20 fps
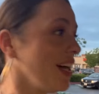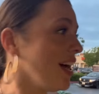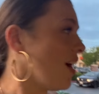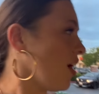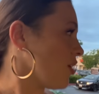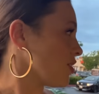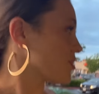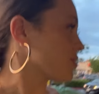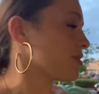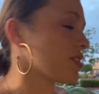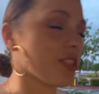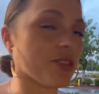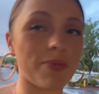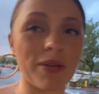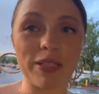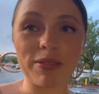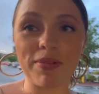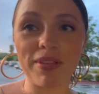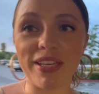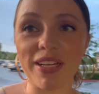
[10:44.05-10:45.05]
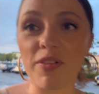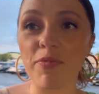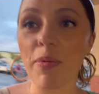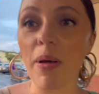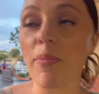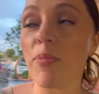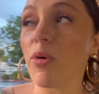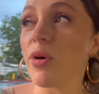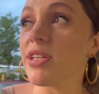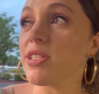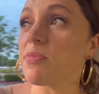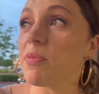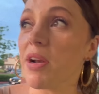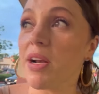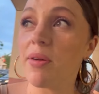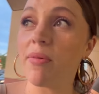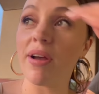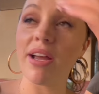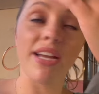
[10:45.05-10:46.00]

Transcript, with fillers: Also, it just makes me think of Pep Boys. But anyway,